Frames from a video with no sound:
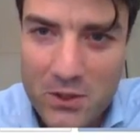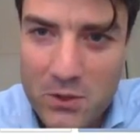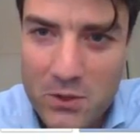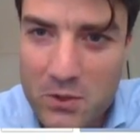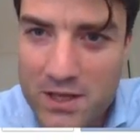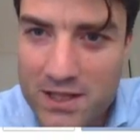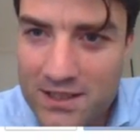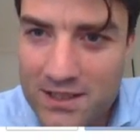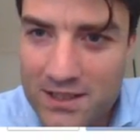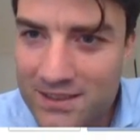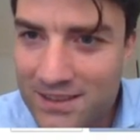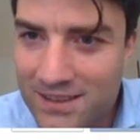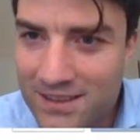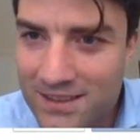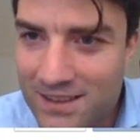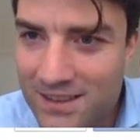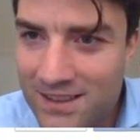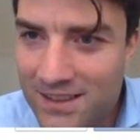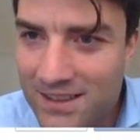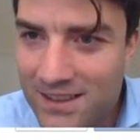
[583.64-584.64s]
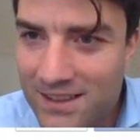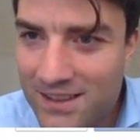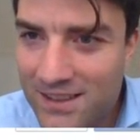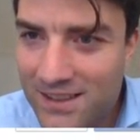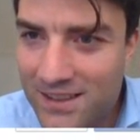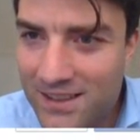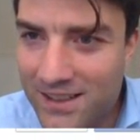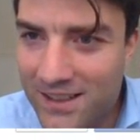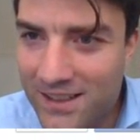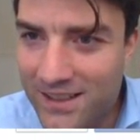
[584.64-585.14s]
go in
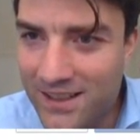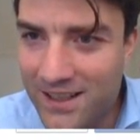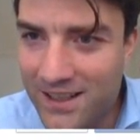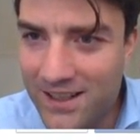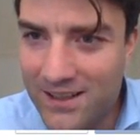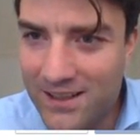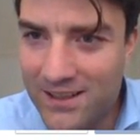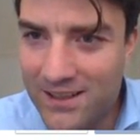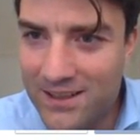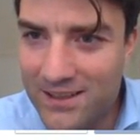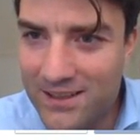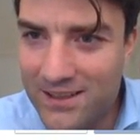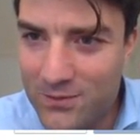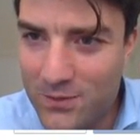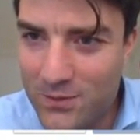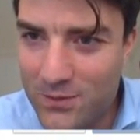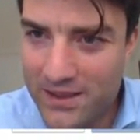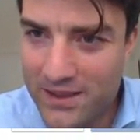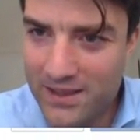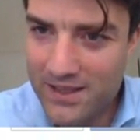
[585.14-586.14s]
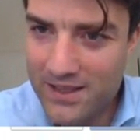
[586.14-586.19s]
and I'll write